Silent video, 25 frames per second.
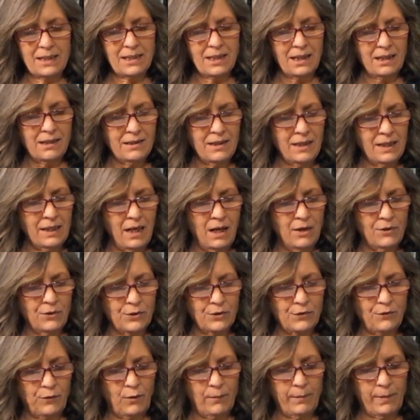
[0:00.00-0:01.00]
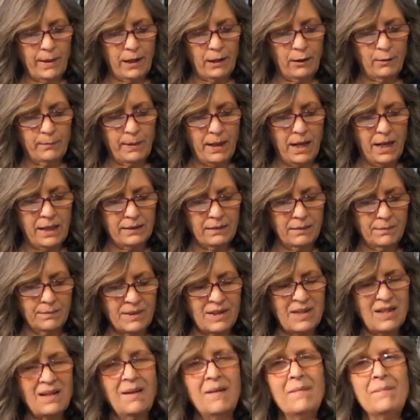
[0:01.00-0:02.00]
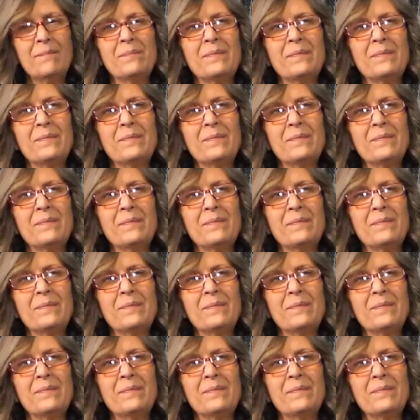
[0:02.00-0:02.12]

$60 for a pair of bottoms